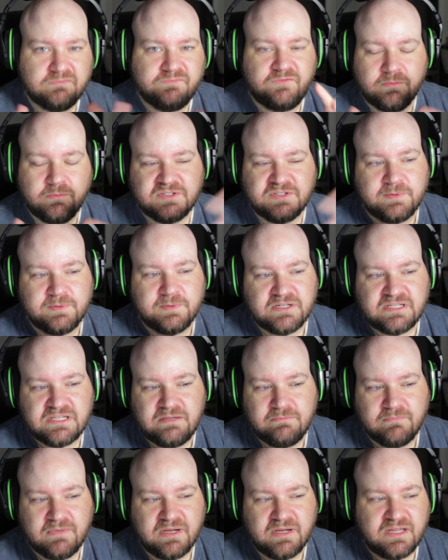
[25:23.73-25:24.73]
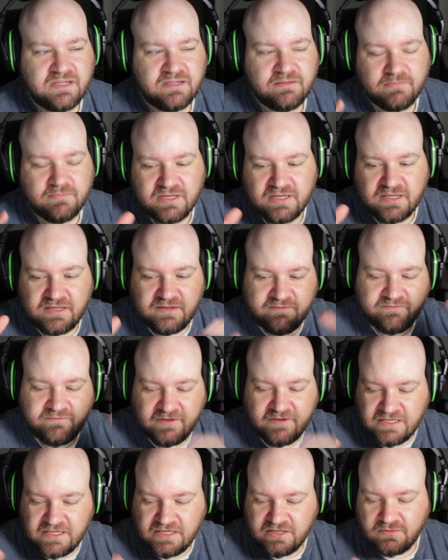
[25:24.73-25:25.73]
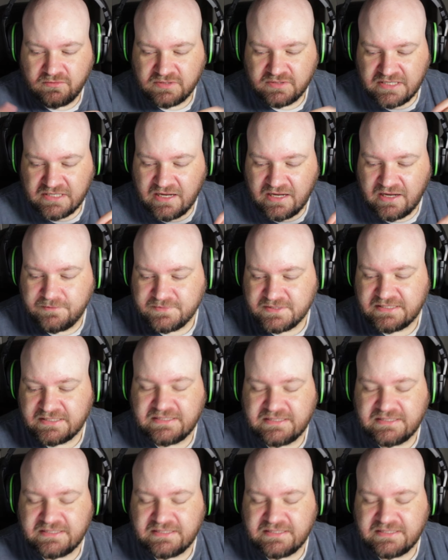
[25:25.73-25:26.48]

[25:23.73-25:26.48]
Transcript: for the most part to keep my my video times